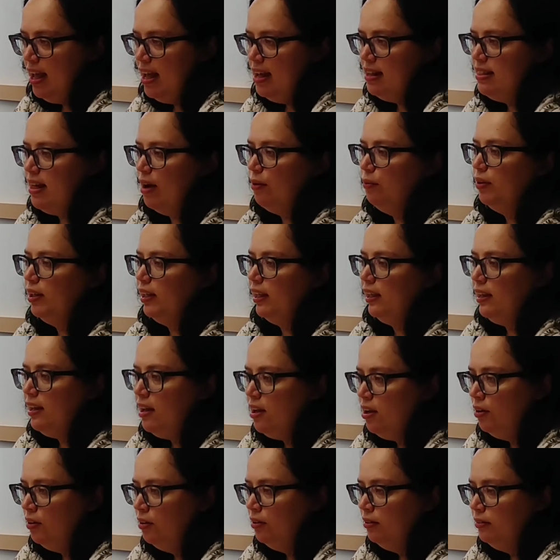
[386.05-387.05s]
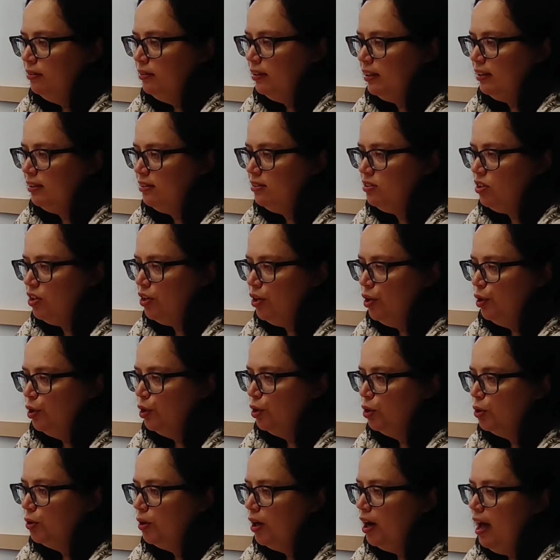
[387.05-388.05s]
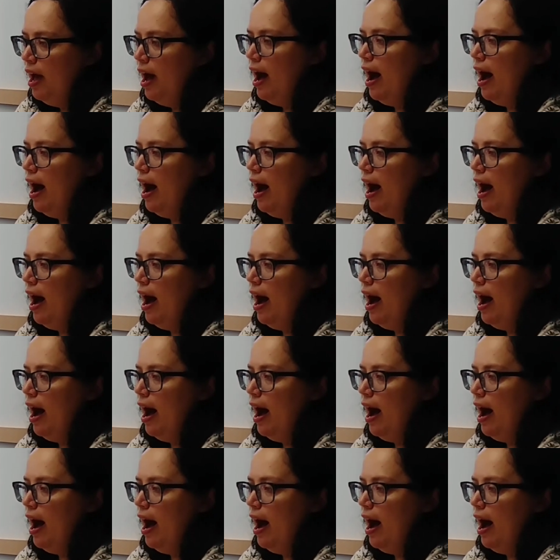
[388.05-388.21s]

that was used to